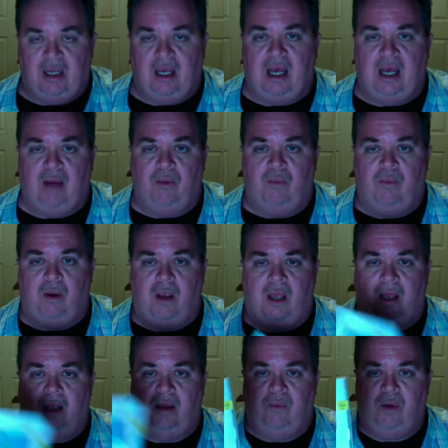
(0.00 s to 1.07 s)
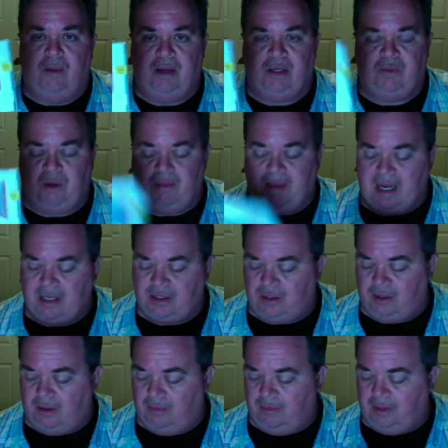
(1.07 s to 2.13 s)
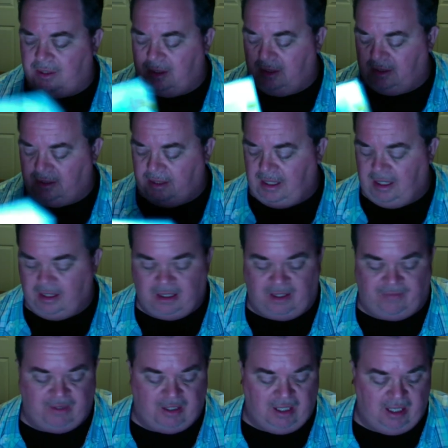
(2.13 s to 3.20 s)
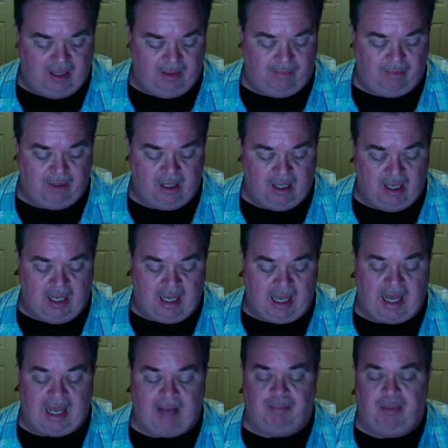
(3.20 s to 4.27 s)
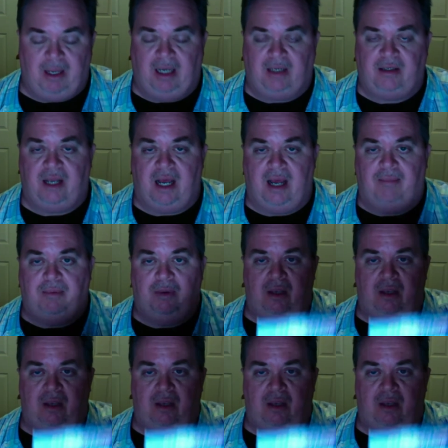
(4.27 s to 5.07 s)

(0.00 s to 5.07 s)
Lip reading: remix remaster with a CD and DVD. I picked up